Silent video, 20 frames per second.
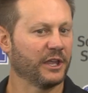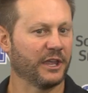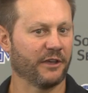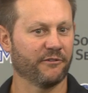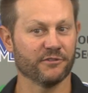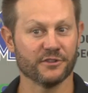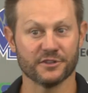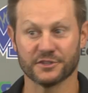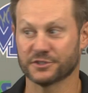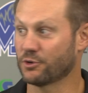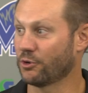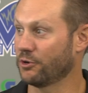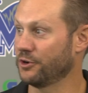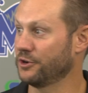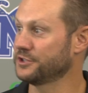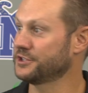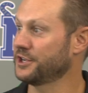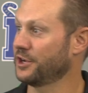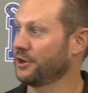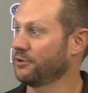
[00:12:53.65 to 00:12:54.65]
given the score,
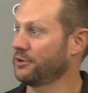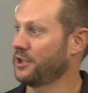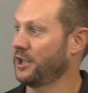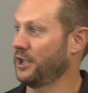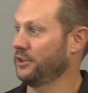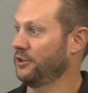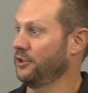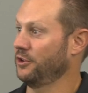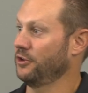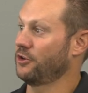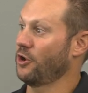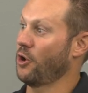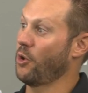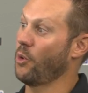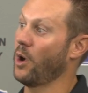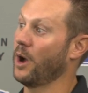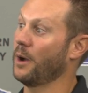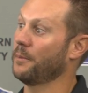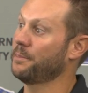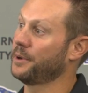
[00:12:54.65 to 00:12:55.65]
you're saying, okay, do you
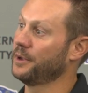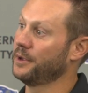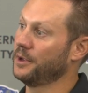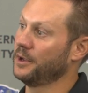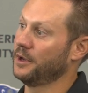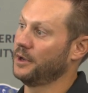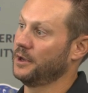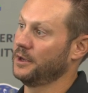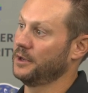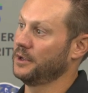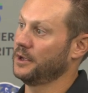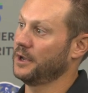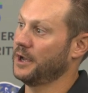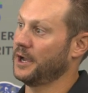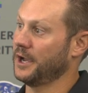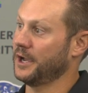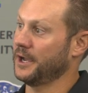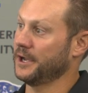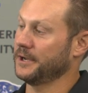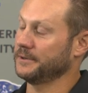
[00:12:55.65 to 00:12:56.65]
go up
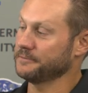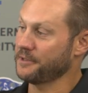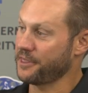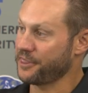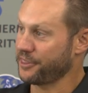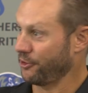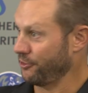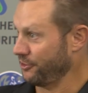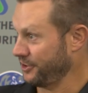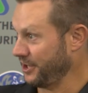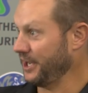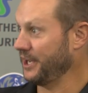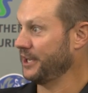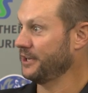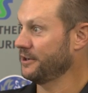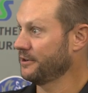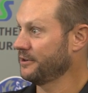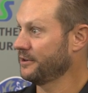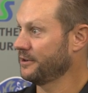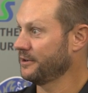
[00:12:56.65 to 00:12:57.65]

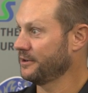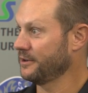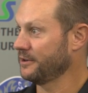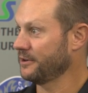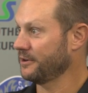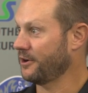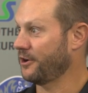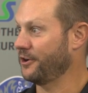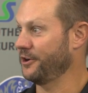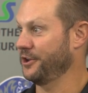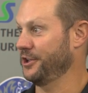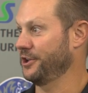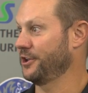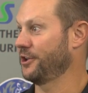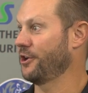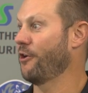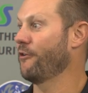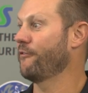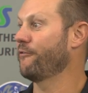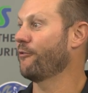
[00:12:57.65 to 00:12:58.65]
13 or do you
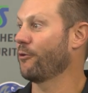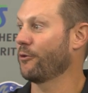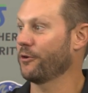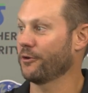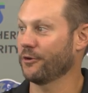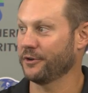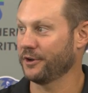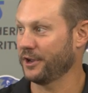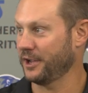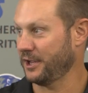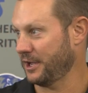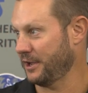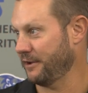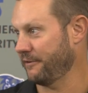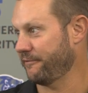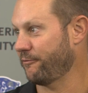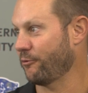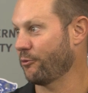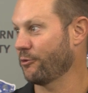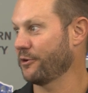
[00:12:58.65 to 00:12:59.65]
go for it on
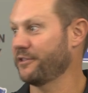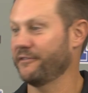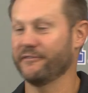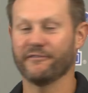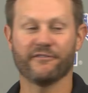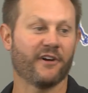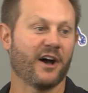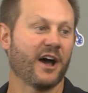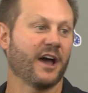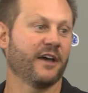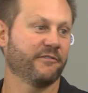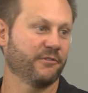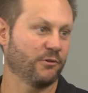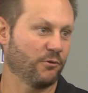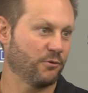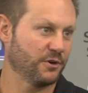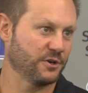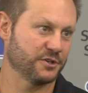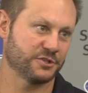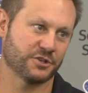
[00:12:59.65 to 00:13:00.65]
a fourth and five in
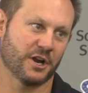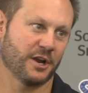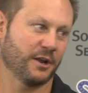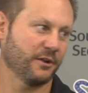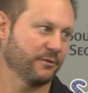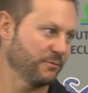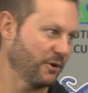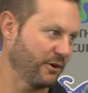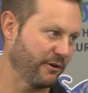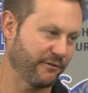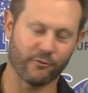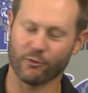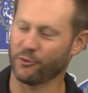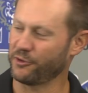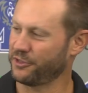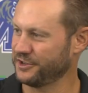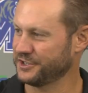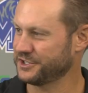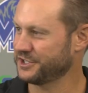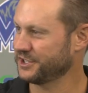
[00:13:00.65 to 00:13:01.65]
order to try to, or
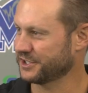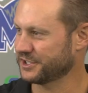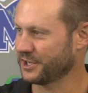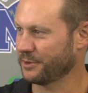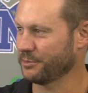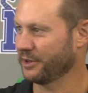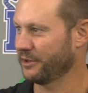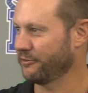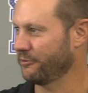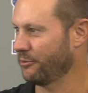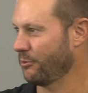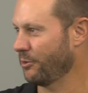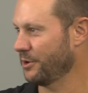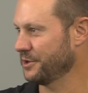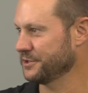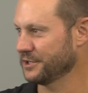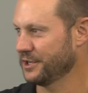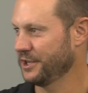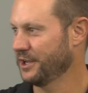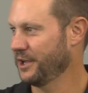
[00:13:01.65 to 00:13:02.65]
fourth and six, I believe it
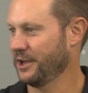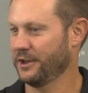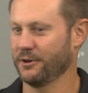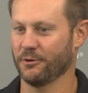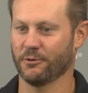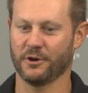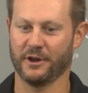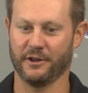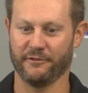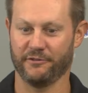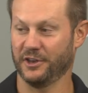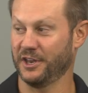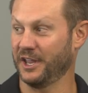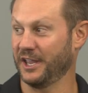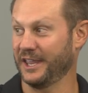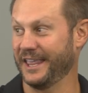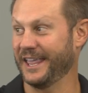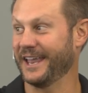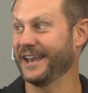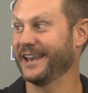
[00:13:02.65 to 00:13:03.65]
was, in order, if you
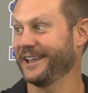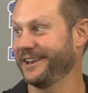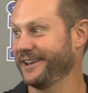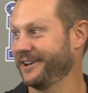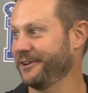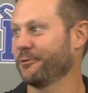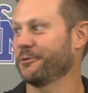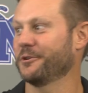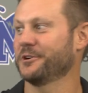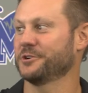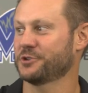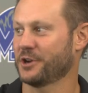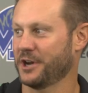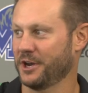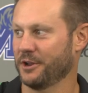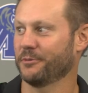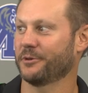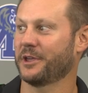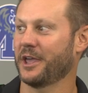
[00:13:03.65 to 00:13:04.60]
didn't get it, in order to try to,